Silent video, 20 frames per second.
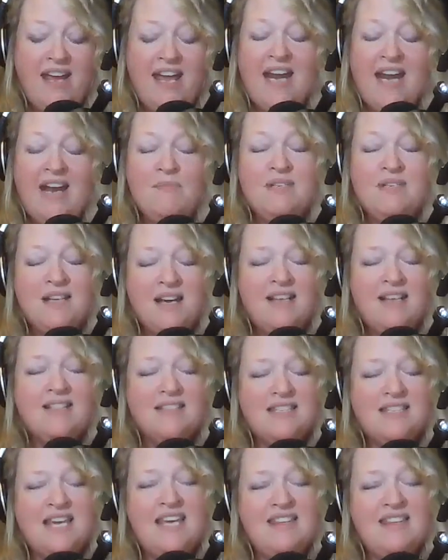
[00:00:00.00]
And I'm not
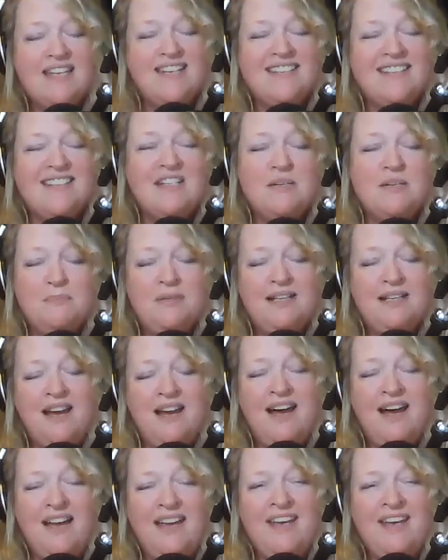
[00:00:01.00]
saying that doesn't
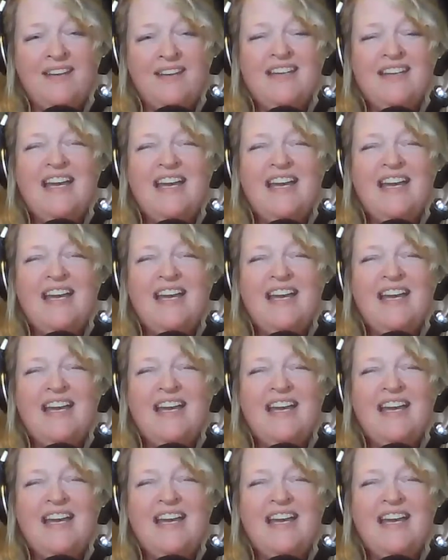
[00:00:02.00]
apply,